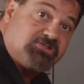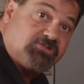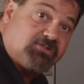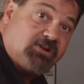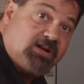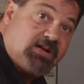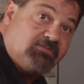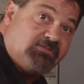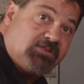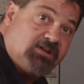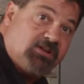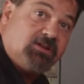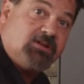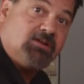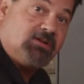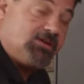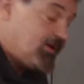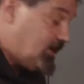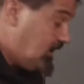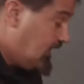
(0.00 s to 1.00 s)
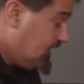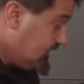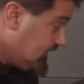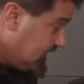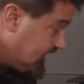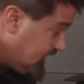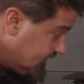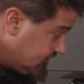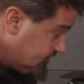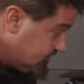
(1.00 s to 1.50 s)
draft and to
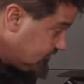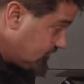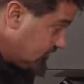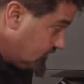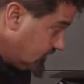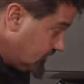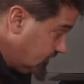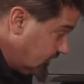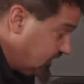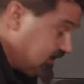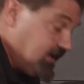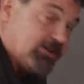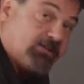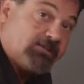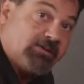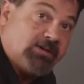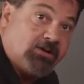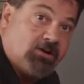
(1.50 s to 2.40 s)
get your kindling